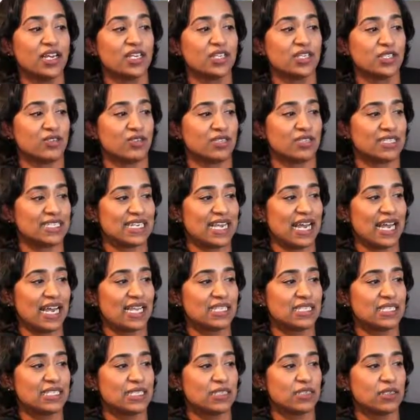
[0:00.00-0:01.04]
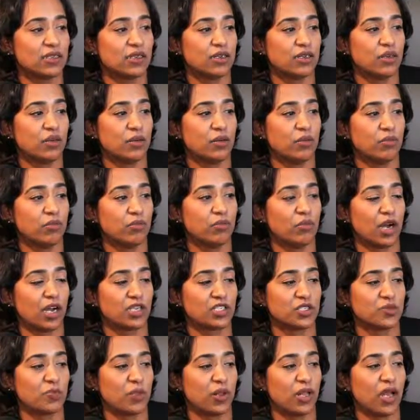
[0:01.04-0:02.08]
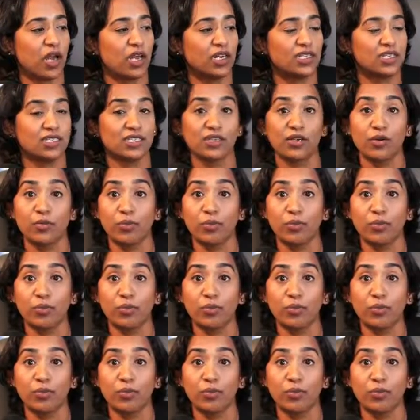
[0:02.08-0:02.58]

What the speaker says: So stats, box plot,